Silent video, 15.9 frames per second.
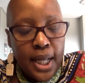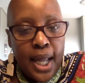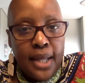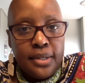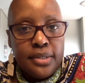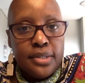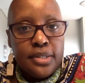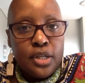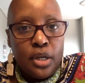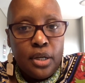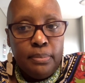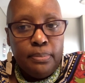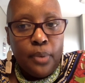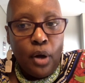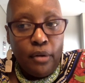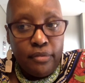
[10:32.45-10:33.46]
And
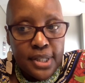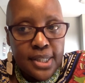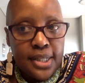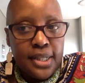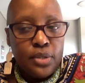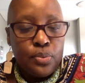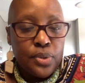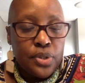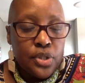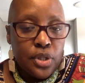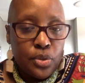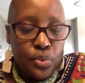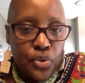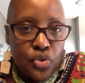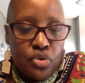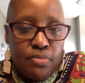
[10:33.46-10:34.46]
obviously
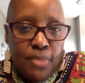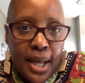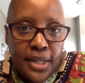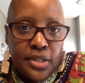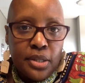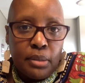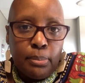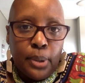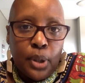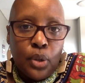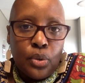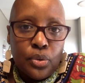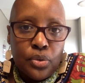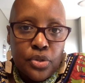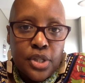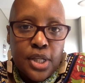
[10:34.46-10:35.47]
it was traumatic
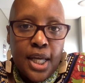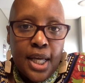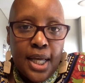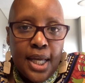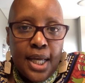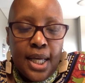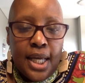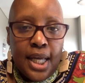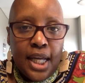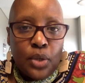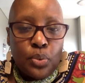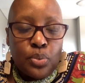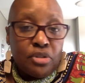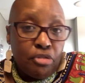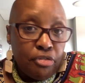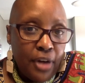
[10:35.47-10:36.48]
because it
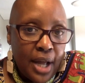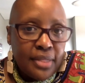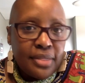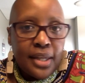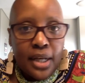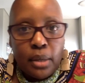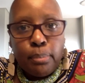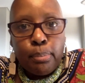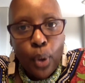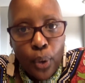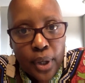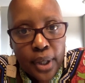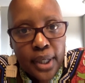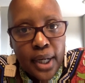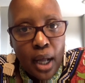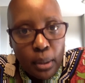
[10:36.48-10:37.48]
was a fight that had
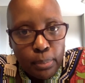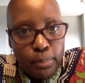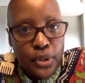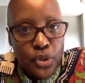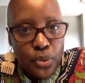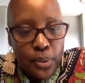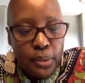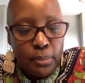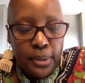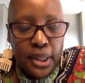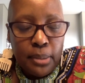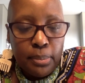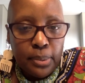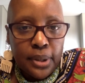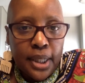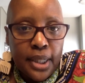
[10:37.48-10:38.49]
broken out between people.